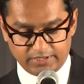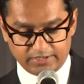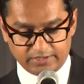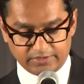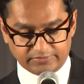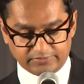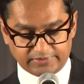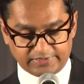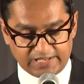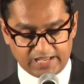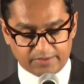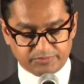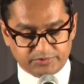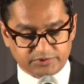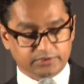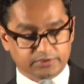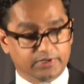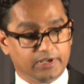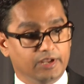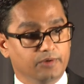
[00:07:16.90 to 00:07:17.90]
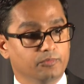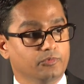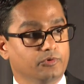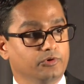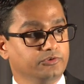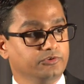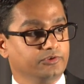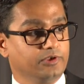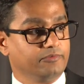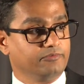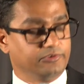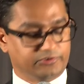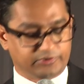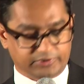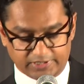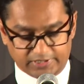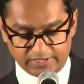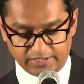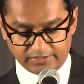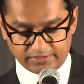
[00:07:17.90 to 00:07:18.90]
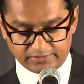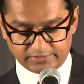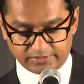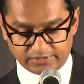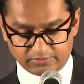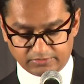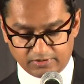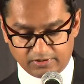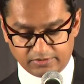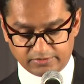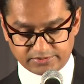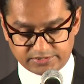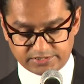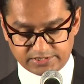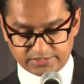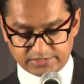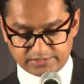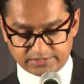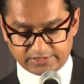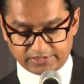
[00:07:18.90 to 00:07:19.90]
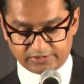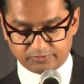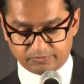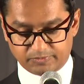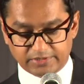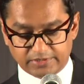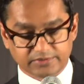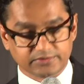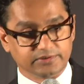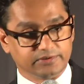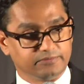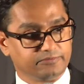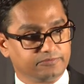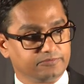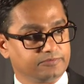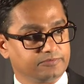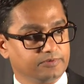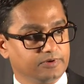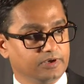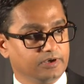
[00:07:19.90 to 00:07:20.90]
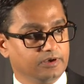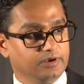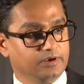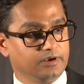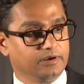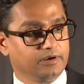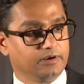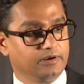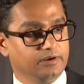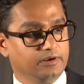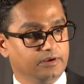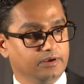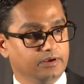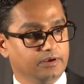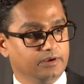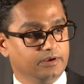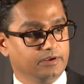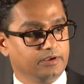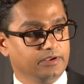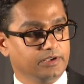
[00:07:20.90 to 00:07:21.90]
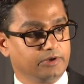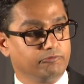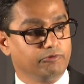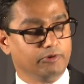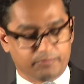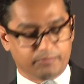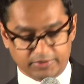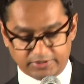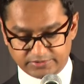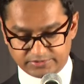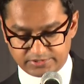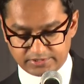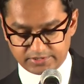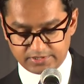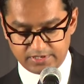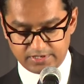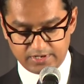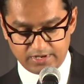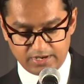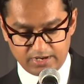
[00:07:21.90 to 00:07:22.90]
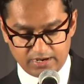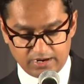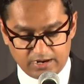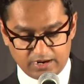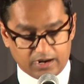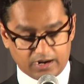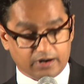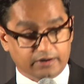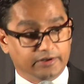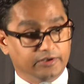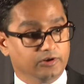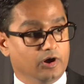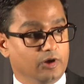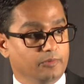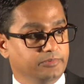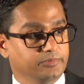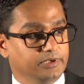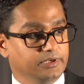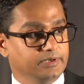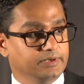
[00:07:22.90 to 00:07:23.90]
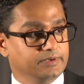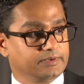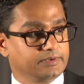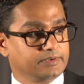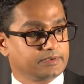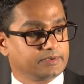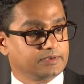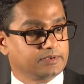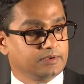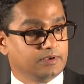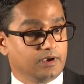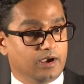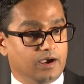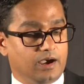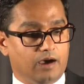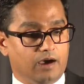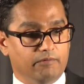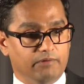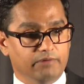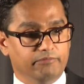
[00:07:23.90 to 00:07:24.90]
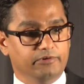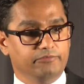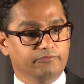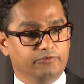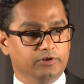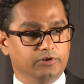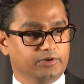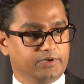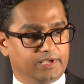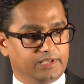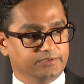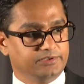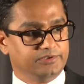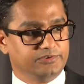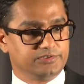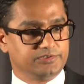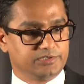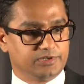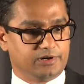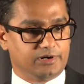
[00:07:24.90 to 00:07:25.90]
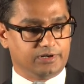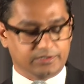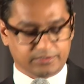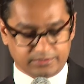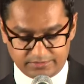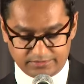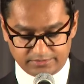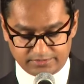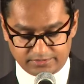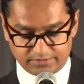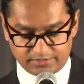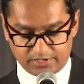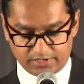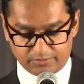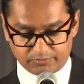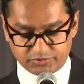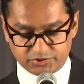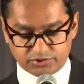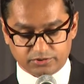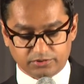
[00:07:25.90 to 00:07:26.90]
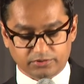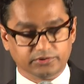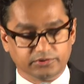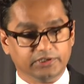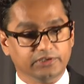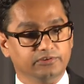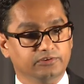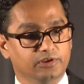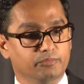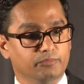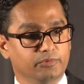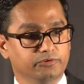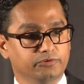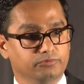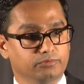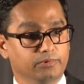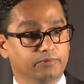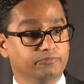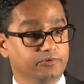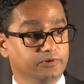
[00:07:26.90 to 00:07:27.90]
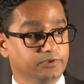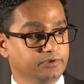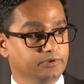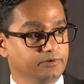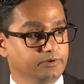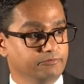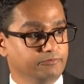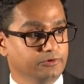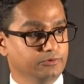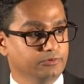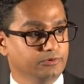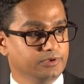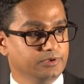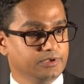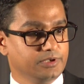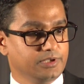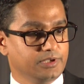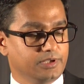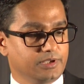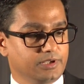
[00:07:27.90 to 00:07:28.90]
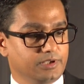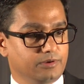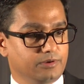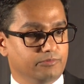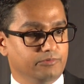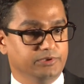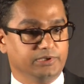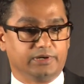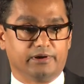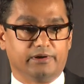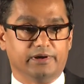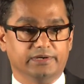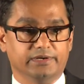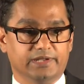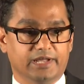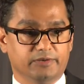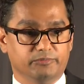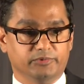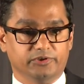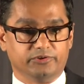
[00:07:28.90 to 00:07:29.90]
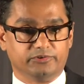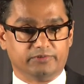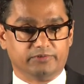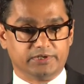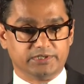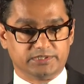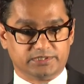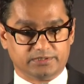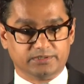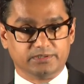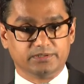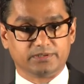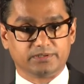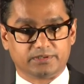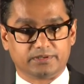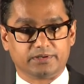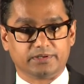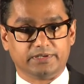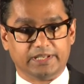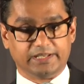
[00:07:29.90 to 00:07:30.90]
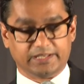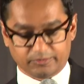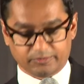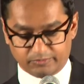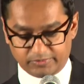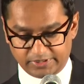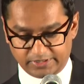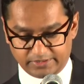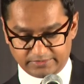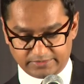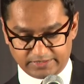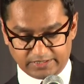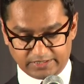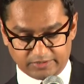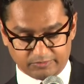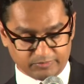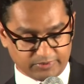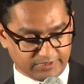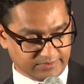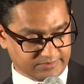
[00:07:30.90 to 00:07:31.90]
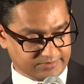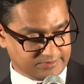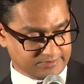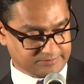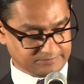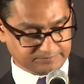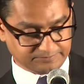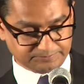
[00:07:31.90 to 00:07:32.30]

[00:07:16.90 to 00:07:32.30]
is captured and more sophisticated technologies and expensive equipments are adopted. However, if you look at this chart, I'm sure these numbers will be further reviewed with the current administration taking place.